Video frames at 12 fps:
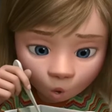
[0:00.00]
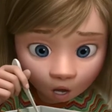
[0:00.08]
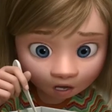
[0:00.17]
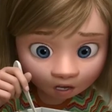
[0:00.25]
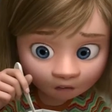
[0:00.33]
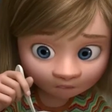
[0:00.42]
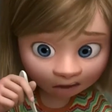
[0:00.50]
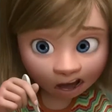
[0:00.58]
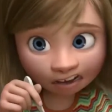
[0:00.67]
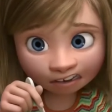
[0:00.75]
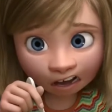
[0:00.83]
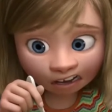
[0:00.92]
It was
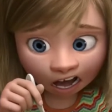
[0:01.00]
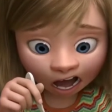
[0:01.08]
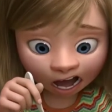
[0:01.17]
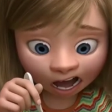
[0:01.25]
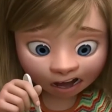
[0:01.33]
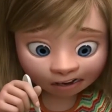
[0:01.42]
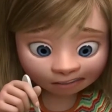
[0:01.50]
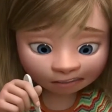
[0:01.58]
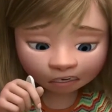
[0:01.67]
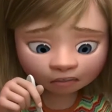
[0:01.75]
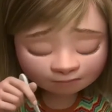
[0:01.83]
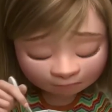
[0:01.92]
fine, I guess.
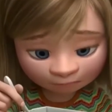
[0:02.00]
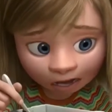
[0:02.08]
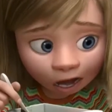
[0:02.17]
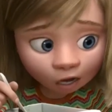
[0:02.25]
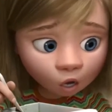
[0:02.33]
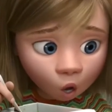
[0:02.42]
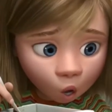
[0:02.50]
I don't